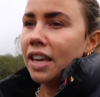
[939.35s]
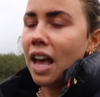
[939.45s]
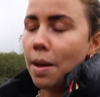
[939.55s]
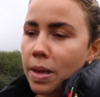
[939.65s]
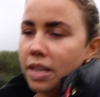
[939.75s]

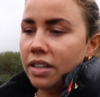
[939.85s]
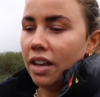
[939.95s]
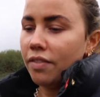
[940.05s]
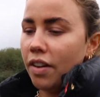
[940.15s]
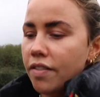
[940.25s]
cabin,
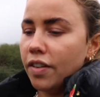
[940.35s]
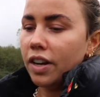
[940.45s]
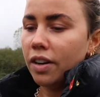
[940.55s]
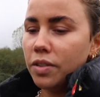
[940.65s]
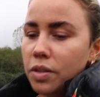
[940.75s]
like very, very
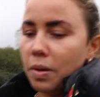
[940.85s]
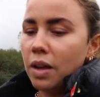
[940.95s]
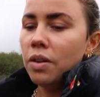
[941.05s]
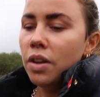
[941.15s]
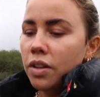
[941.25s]
close as
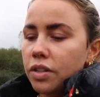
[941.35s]
well.